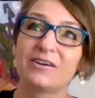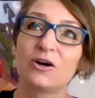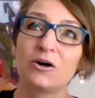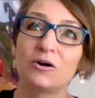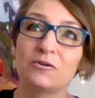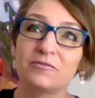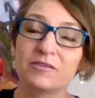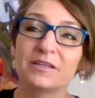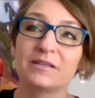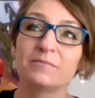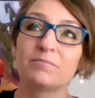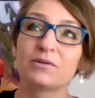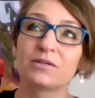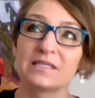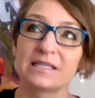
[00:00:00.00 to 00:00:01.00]
COVID
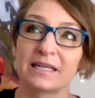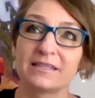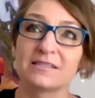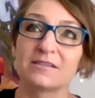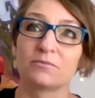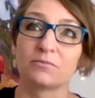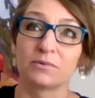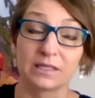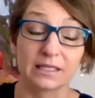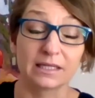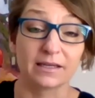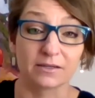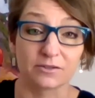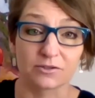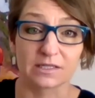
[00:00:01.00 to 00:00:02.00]
presents a really
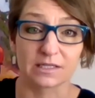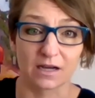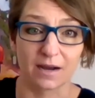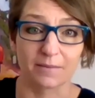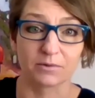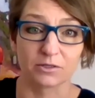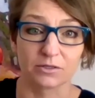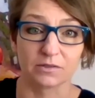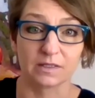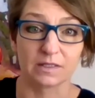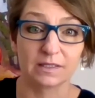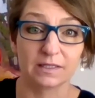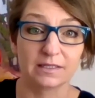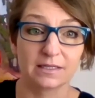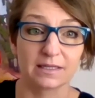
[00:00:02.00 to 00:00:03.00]
interesting
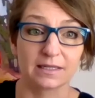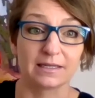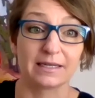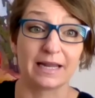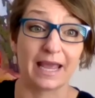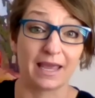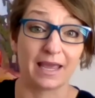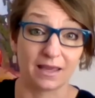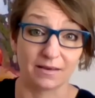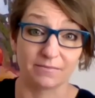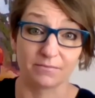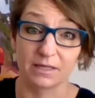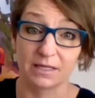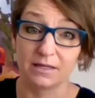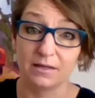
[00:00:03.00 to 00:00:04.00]
opportunity to name
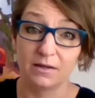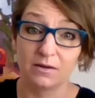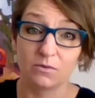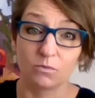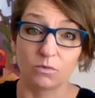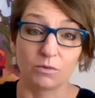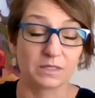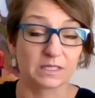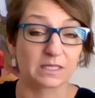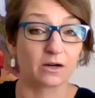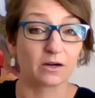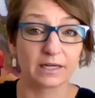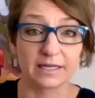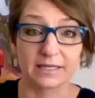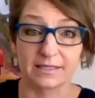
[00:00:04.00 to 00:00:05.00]
what was
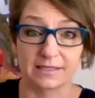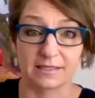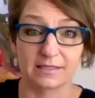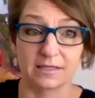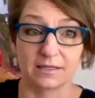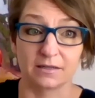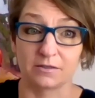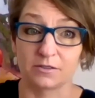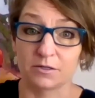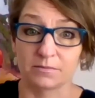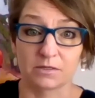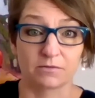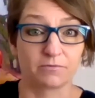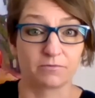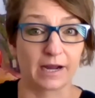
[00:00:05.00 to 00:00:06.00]
already existing in terms
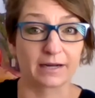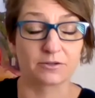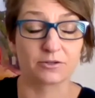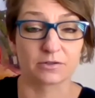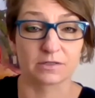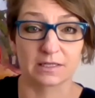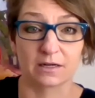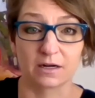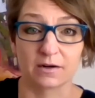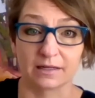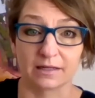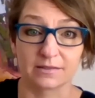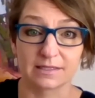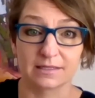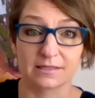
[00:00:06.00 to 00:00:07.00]
of fractures in our
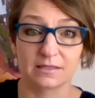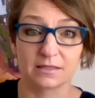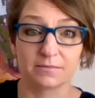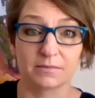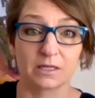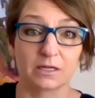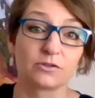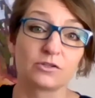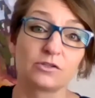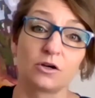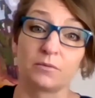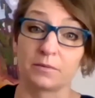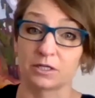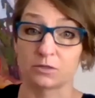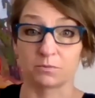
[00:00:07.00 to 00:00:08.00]
health system that are so
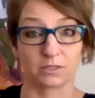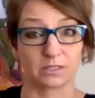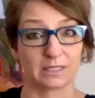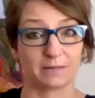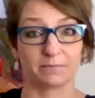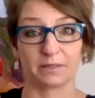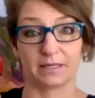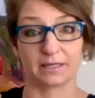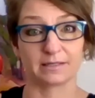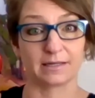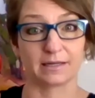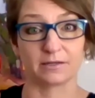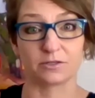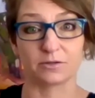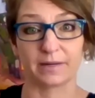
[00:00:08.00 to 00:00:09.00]
much more deeply
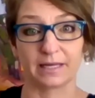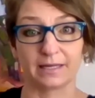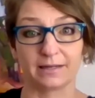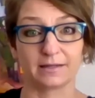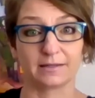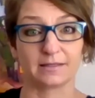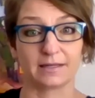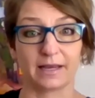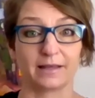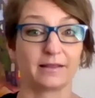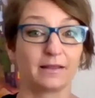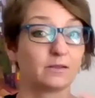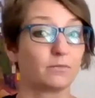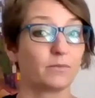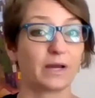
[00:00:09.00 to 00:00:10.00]
accentuated. And then
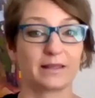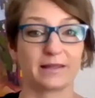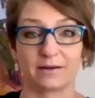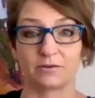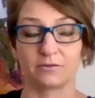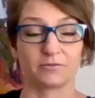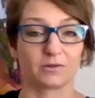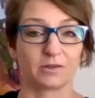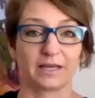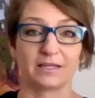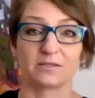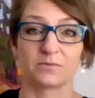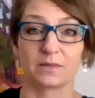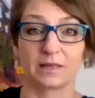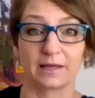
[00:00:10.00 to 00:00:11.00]
the way that
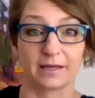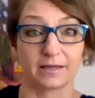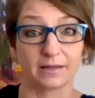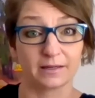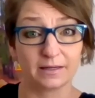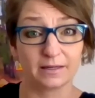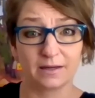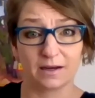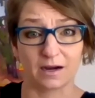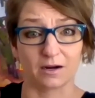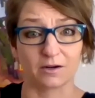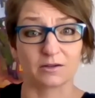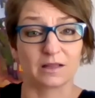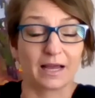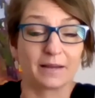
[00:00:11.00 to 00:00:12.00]
overlays with like our
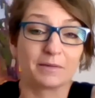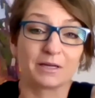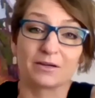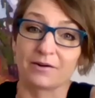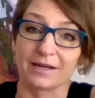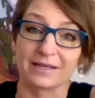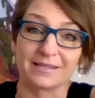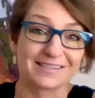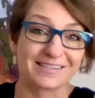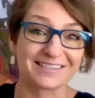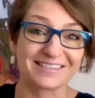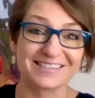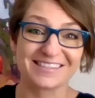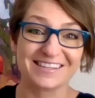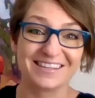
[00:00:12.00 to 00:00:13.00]
climate
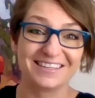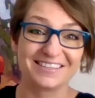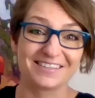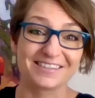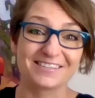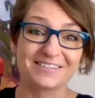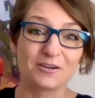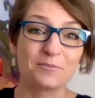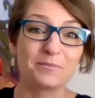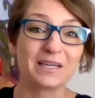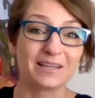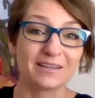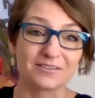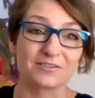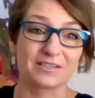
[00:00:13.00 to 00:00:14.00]
crisis, just so many
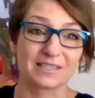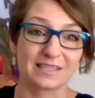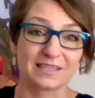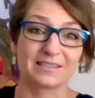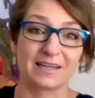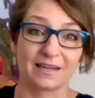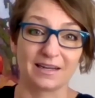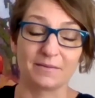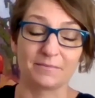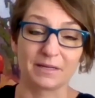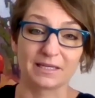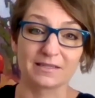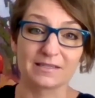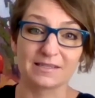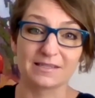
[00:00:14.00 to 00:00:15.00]
interesting
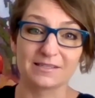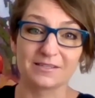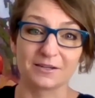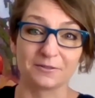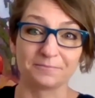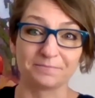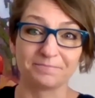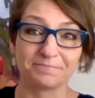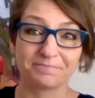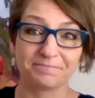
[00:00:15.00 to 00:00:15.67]
dynamics. So